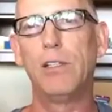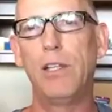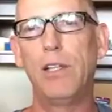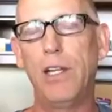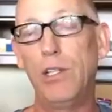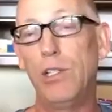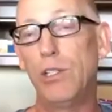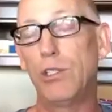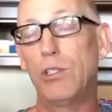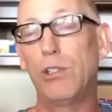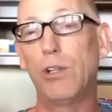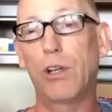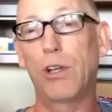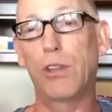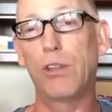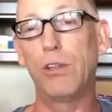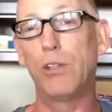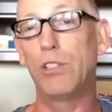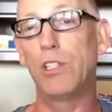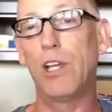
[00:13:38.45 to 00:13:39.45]
He just
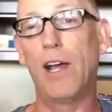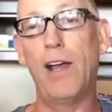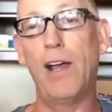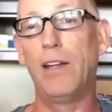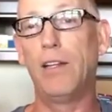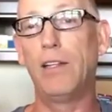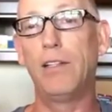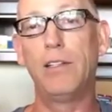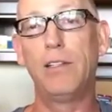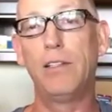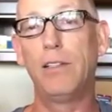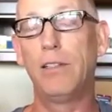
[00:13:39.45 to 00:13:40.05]
took their side